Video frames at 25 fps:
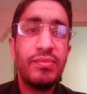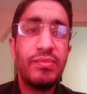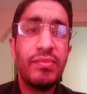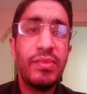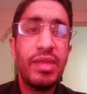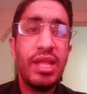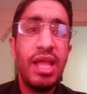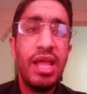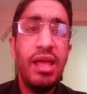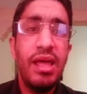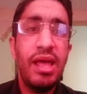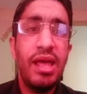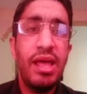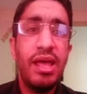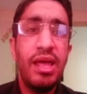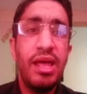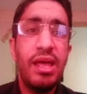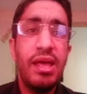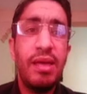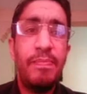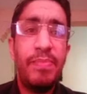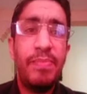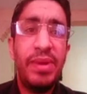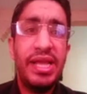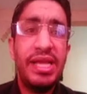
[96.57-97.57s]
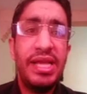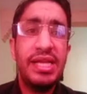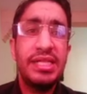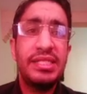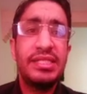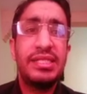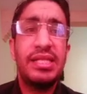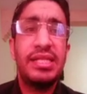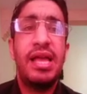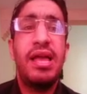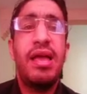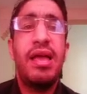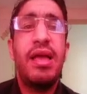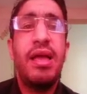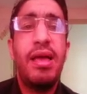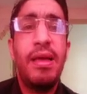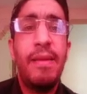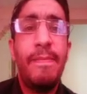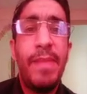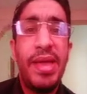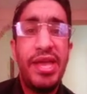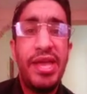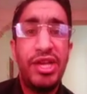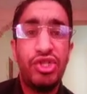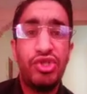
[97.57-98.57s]
Please make
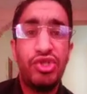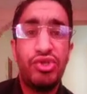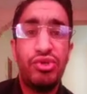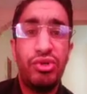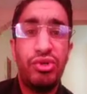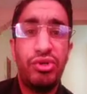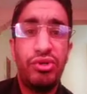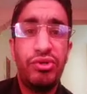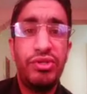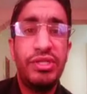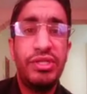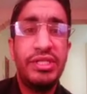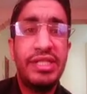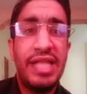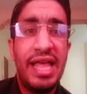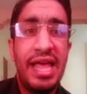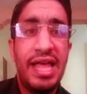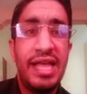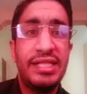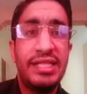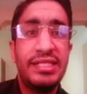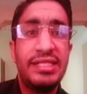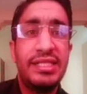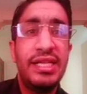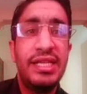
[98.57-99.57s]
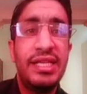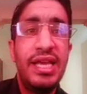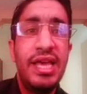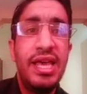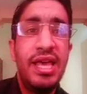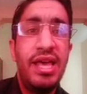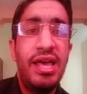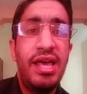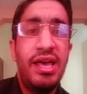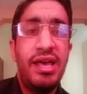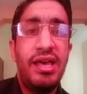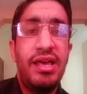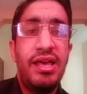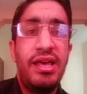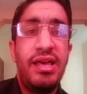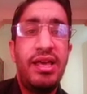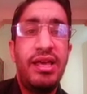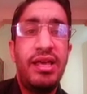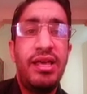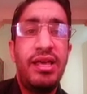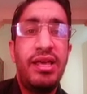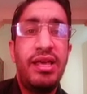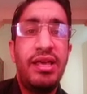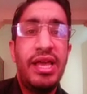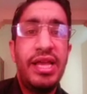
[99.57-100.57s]
sure that in the
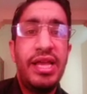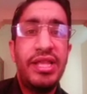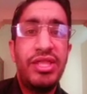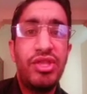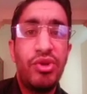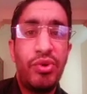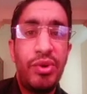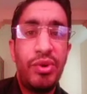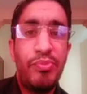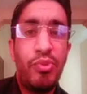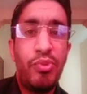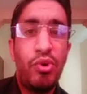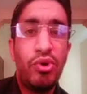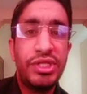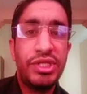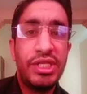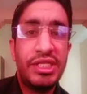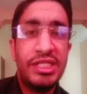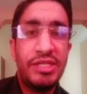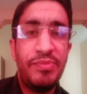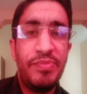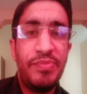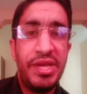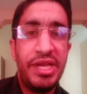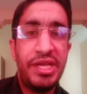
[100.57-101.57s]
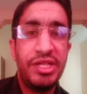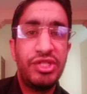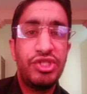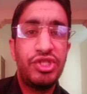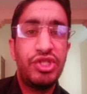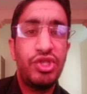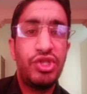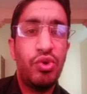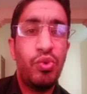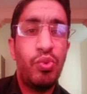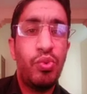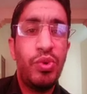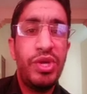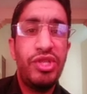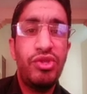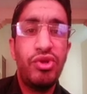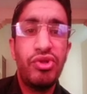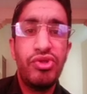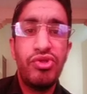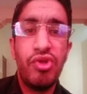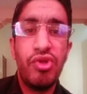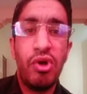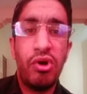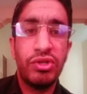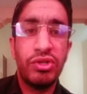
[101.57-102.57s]
reported speech we do not
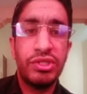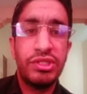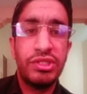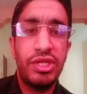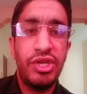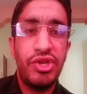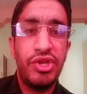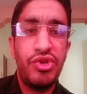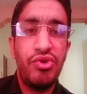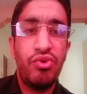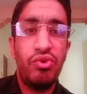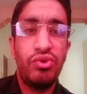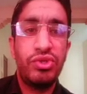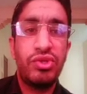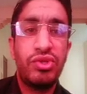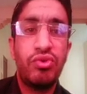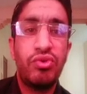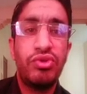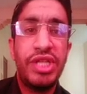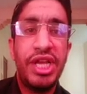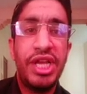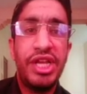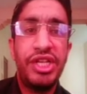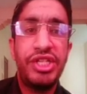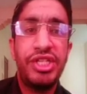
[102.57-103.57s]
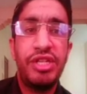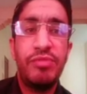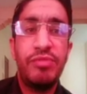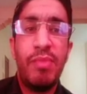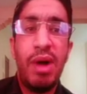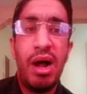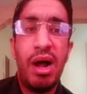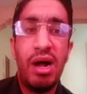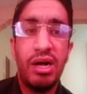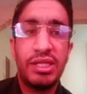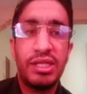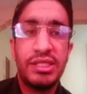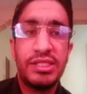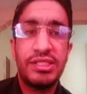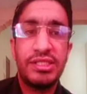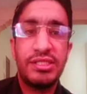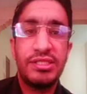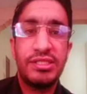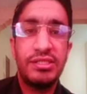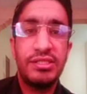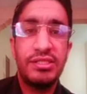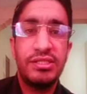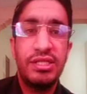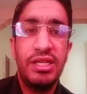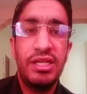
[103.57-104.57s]
use quotation marks
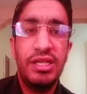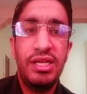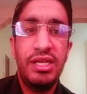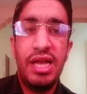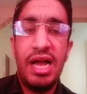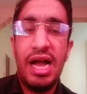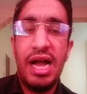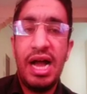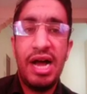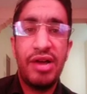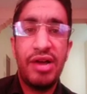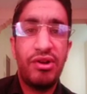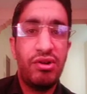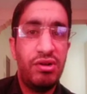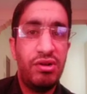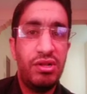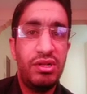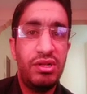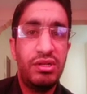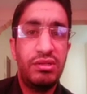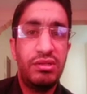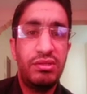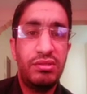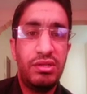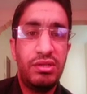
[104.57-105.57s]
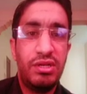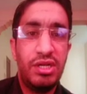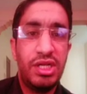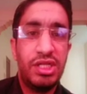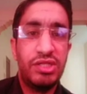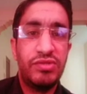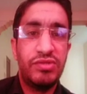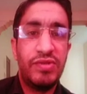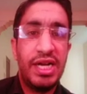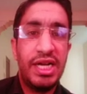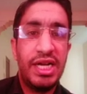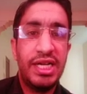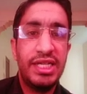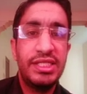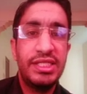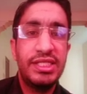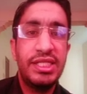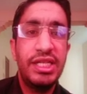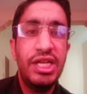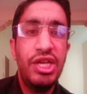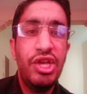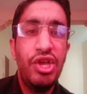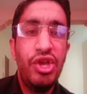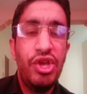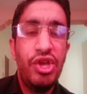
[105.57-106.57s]
at all right?
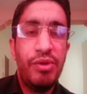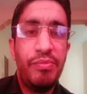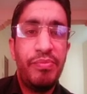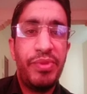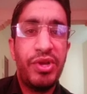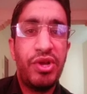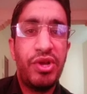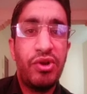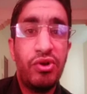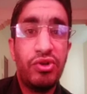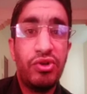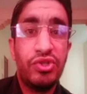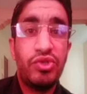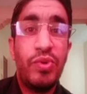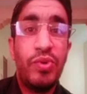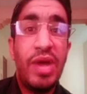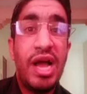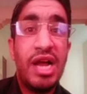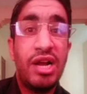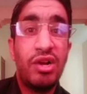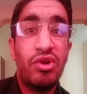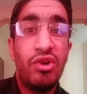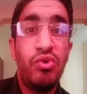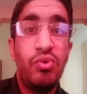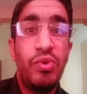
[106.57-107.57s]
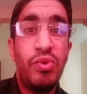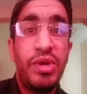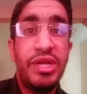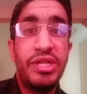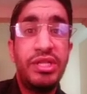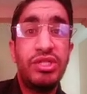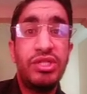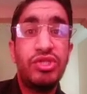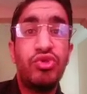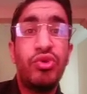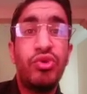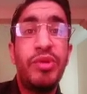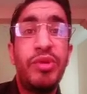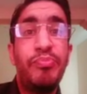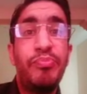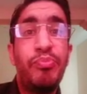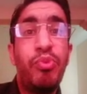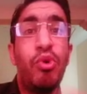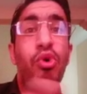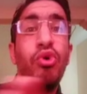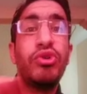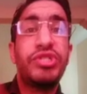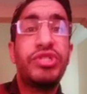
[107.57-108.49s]
Because we are going to report it.